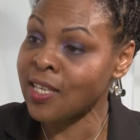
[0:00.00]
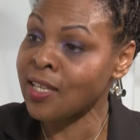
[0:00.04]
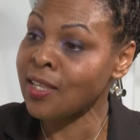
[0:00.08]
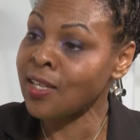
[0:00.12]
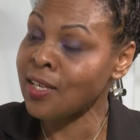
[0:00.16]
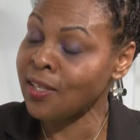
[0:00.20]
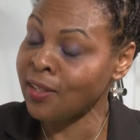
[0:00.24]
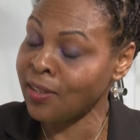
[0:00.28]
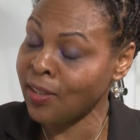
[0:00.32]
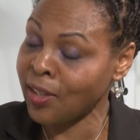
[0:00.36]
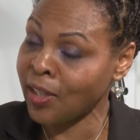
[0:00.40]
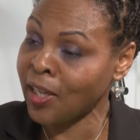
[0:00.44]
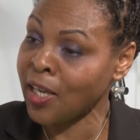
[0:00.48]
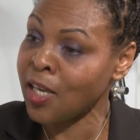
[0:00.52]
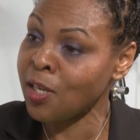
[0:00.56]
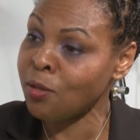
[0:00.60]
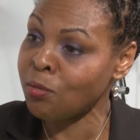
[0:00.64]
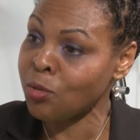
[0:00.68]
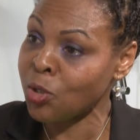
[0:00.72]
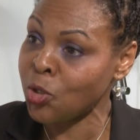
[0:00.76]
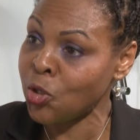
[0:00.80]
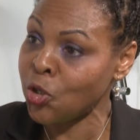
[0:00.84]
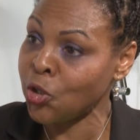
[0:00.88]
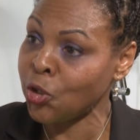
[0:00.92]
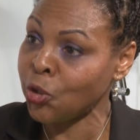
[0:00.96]
the thing that
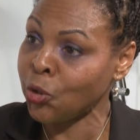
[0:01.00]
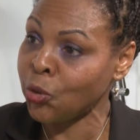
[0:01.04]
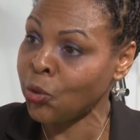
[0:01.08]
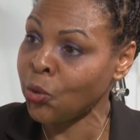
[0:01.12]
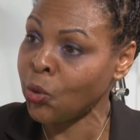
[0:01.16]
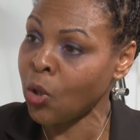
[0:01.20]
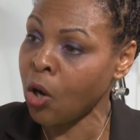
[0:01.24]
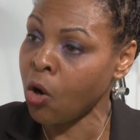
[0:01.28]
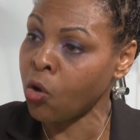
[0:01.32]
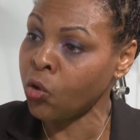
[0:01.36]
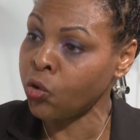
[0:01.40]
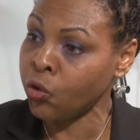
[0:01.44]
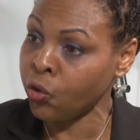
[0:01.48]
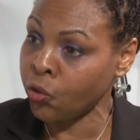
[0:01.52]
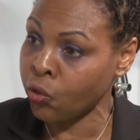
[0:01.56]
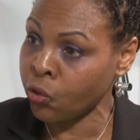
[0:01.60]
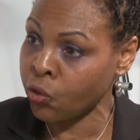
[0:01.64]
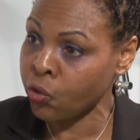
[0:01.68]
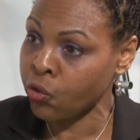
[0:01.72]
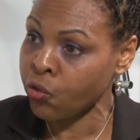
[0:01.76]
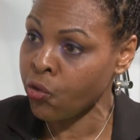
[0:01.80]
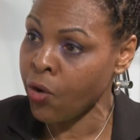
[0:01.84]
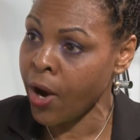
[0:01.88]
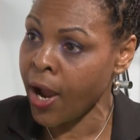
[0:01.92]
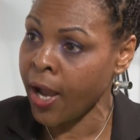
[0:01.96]
keeps you on your
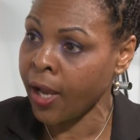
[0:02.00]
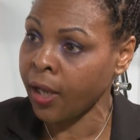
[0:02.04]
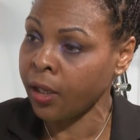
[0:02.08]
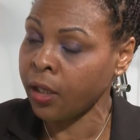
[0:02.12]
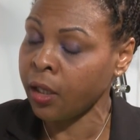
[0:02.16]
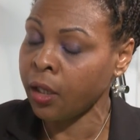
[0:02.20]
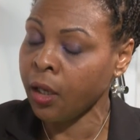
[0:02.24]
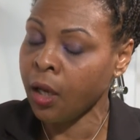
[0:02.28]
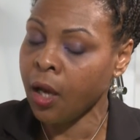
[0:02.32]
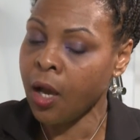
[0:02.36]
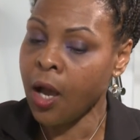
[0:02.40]
track.